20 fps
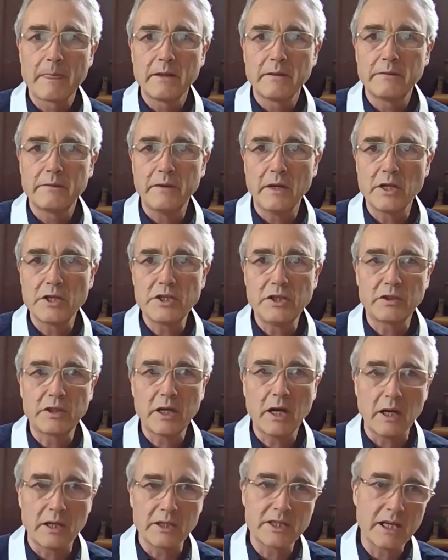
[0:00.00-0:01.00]
First, you
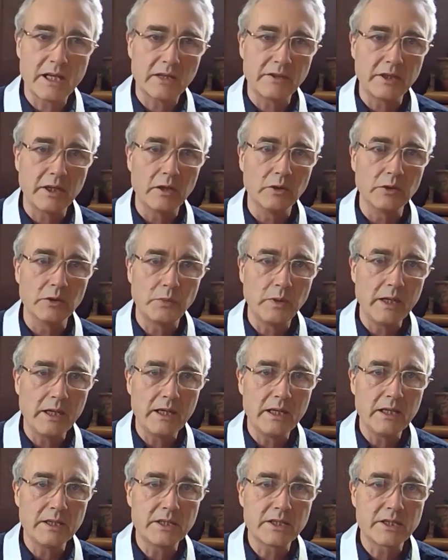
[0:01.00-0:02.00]
cut down the old
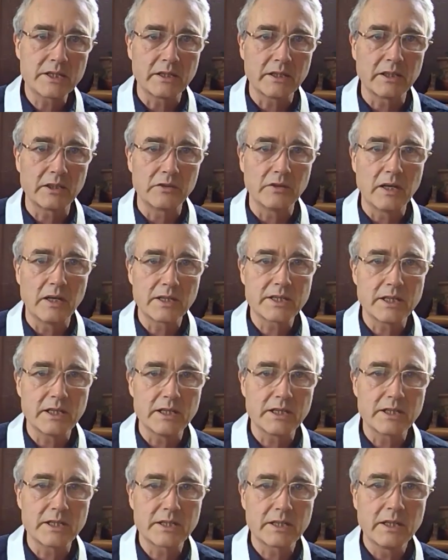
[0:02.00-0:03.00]
weeds and the
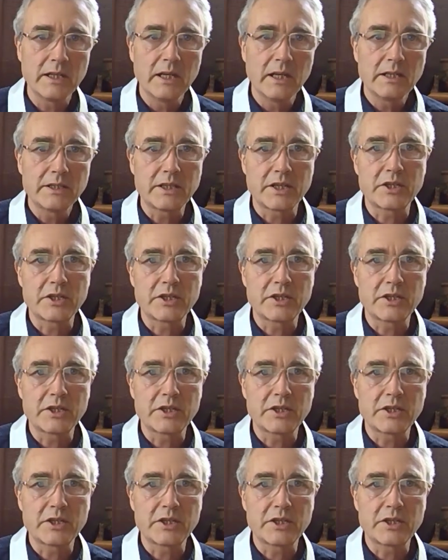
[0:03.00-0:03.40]
grasses to